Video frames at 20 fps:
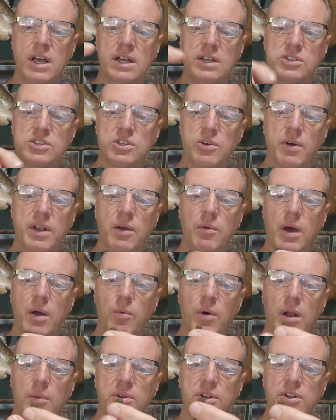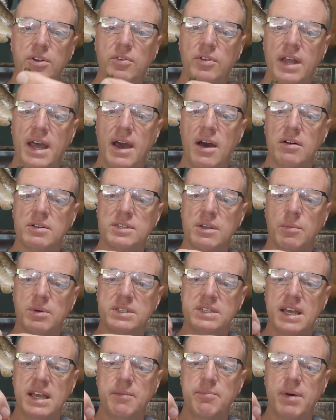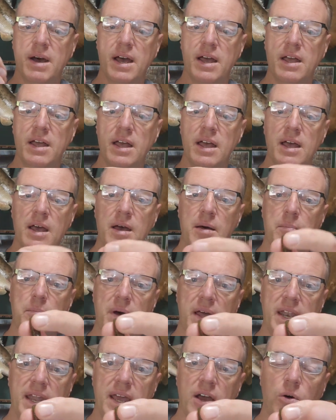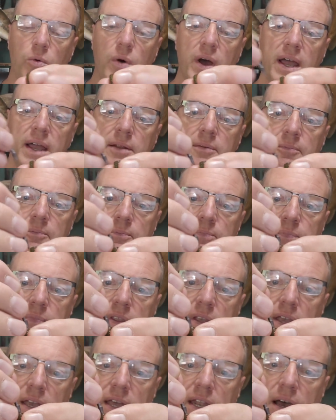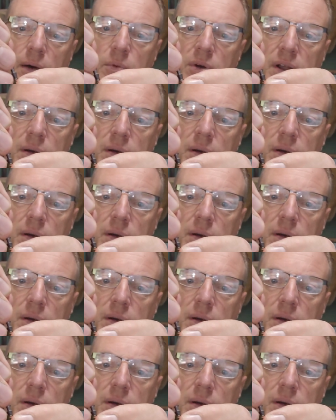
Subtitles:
So anyway, what I'm going to do now is I'm going to take my nail weight and I'm going to